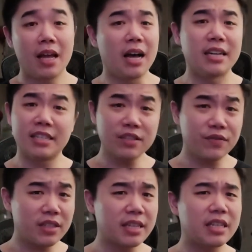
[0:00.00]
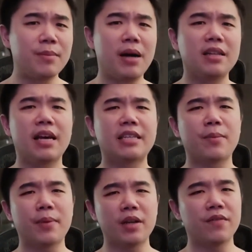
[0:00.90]
Uh, it does feel like Kamala has
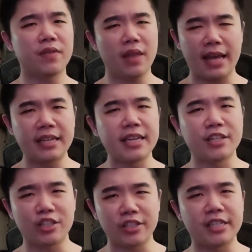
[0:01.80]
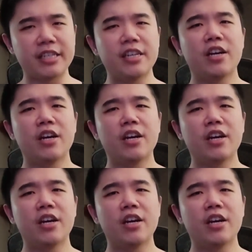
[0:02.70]
a bit of ADHD.